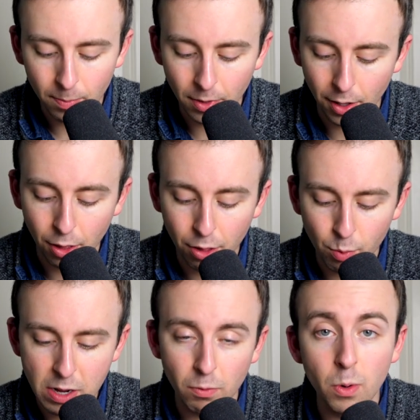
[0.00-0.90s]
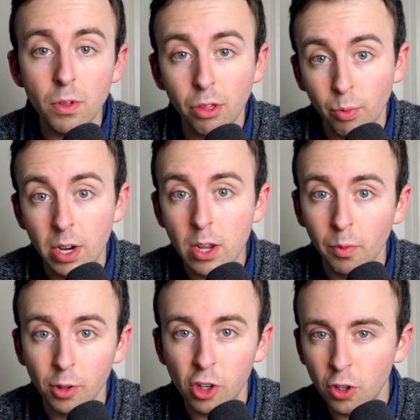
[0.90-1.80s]
The 3 root 3
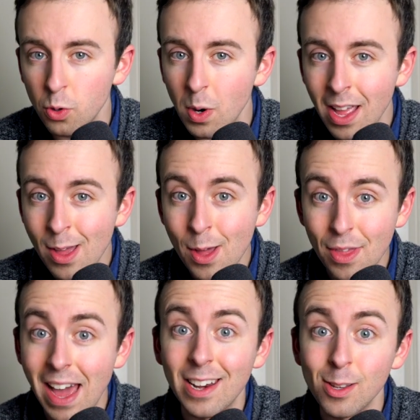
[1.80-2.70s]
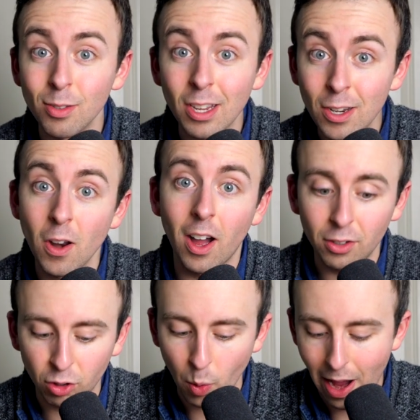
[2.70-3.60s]
over 2, that is not
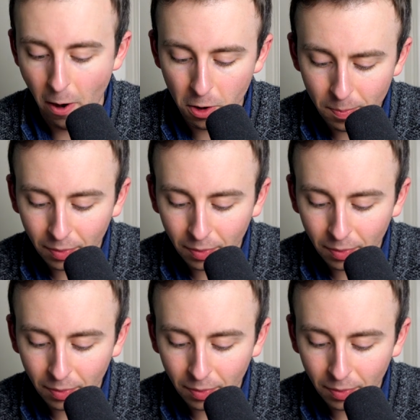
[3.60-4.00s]
squared.